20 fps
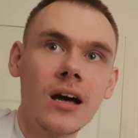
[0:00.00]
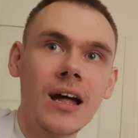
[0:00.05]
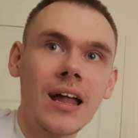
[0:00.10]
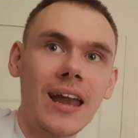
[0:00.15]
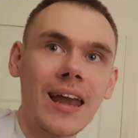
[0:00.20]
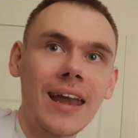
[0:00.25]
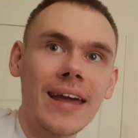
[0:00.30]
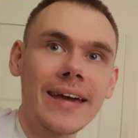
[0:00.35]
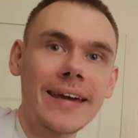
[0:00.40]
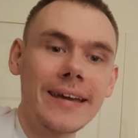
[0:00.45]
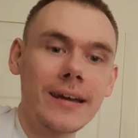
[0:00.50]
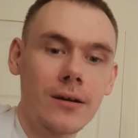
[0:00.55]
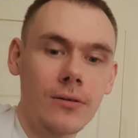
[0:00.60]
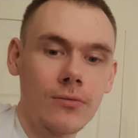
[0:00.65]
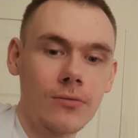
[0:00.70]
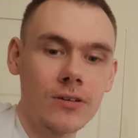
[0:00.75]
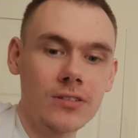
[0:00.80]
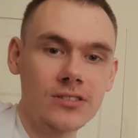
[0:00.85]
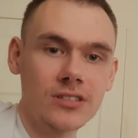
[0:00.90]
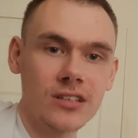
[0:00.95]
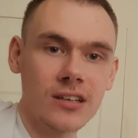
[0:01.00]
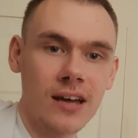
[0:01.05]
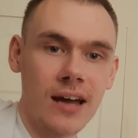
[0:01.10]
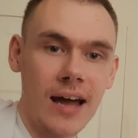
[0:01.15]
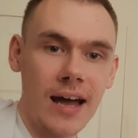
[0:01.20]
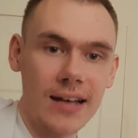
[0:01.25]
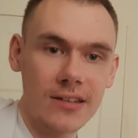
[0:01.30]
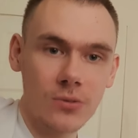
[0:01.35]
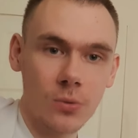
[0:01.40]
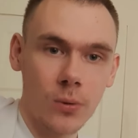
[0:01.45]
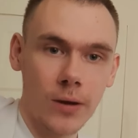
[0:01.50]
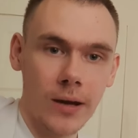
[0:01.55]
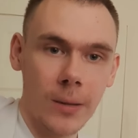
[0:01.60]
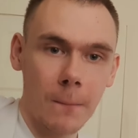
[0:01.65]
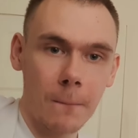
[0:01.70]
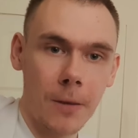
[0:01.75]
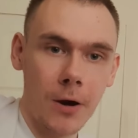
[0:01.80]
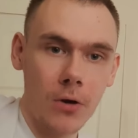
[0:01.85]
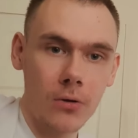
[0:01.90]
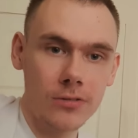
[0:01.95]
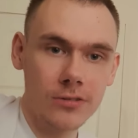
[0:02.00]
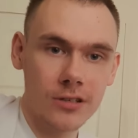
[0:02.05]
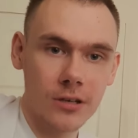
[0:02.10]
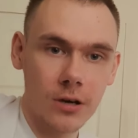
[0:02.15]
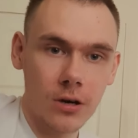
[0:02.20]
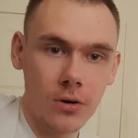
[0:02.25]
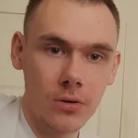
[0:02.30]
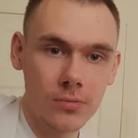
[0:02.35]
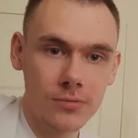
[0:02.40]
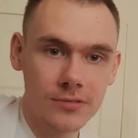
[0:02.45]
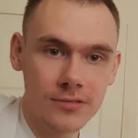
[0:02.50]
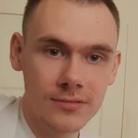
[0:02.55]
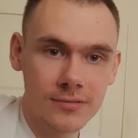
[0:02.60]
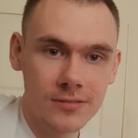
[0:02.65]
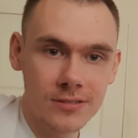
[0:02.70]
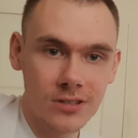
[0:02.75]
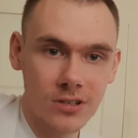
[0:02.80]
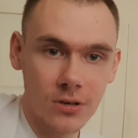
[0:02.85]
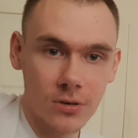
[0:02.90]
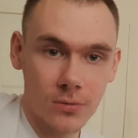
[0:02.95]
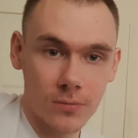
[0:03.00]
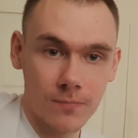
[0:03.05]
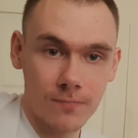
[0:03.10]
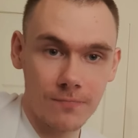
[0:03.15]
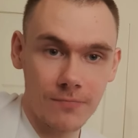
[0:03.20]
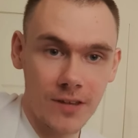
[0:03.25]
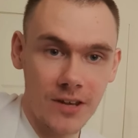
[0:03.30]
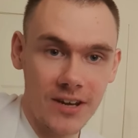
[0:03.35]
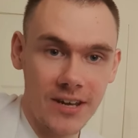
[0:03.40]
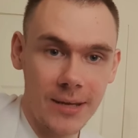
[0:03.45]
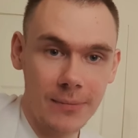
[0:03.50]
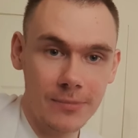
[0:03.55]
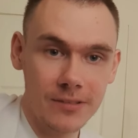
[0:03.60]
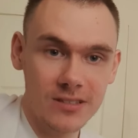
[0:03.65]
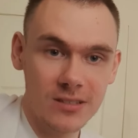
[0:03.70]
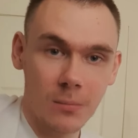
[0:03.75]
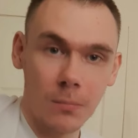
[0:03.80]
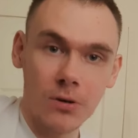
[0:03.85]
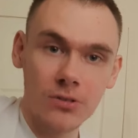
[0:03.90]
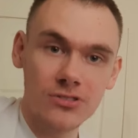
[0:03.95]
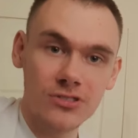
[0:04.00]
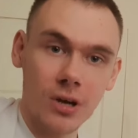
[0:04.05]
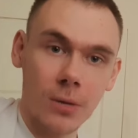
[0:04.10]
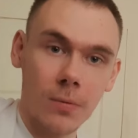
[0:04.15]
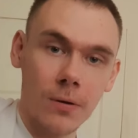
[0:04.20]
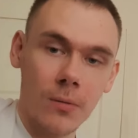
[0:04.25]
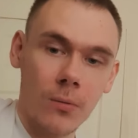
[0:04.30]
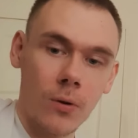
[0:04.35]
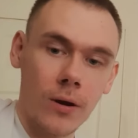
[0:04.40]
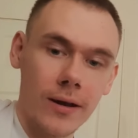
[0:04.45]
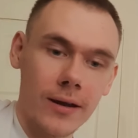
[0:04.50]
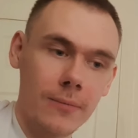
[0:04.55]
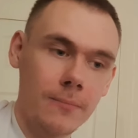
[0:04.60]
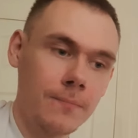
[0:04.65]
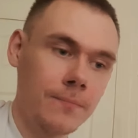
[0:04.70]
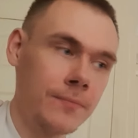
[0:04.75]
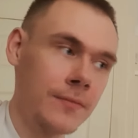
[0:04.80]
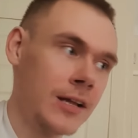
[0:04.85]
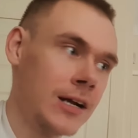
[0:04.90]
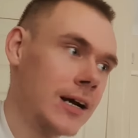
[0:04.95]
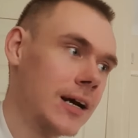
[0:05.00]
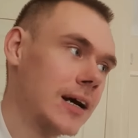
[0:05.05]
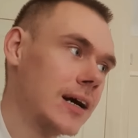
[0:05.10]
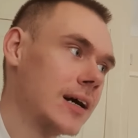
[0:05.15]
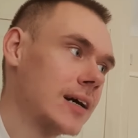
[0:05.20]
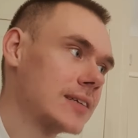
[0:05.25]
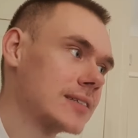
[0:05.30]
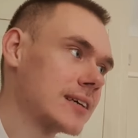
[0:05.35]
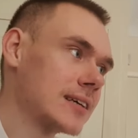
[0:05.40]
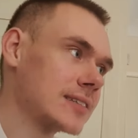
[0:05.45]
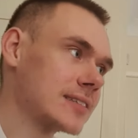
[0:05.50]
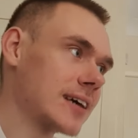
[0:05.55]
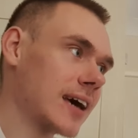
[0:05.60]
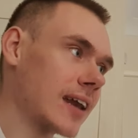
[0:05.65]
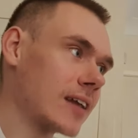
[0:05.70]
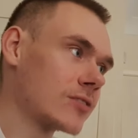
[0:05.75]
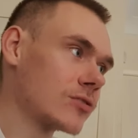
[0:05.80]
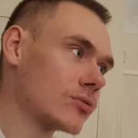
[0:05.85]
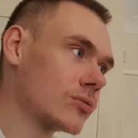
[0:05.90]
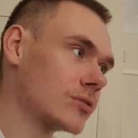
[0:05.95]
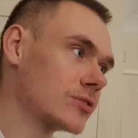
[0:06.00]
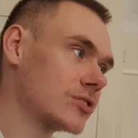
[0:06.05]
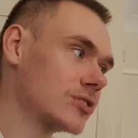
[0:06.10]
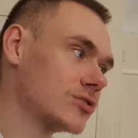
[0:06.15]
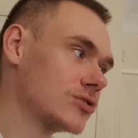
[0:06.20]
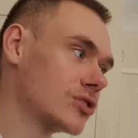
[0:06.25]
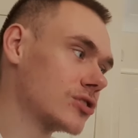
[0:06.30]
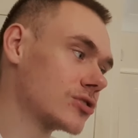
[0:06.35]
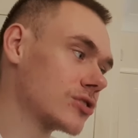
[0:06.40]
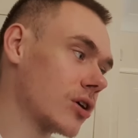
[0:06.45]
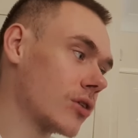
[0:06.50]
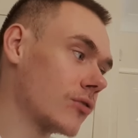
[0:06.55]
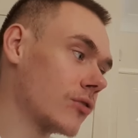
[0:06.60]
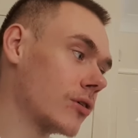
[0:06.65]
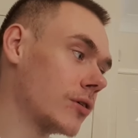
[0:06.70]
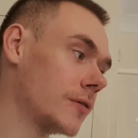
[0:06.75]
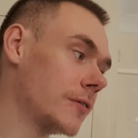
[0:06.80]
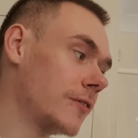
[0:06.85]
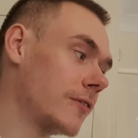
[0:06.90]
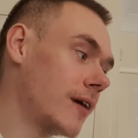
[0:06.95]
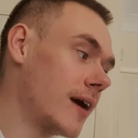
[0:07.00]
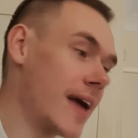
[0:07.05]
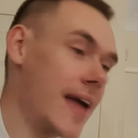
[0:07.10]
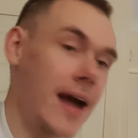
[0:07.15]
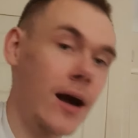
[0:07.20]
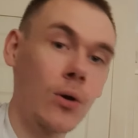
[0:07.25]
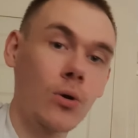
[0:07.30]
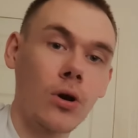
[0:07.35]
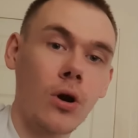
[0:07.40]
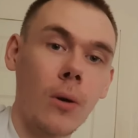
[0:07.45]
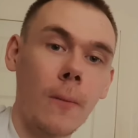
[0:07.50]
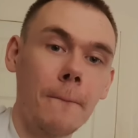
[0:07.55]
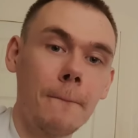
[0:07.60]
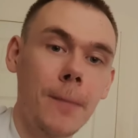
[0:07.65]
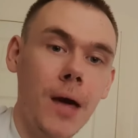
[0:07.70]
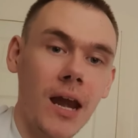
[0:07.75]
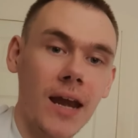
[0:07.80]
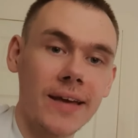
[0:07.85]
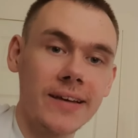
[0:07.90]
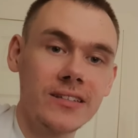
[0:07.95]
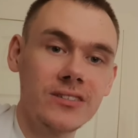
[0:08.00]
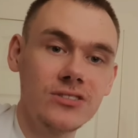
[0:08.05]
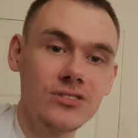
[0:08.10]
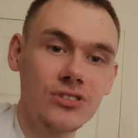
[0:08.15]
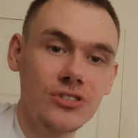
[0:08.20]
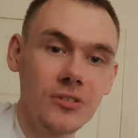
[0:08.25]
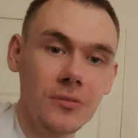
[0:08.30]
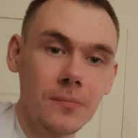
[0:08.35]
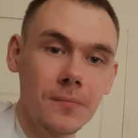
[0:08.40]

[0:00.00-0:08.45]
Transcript: Leigh, which has a Wigan postcode, so they're deemed as a bus stop in Wigan. St Helens, which is just over a hill called Billinge.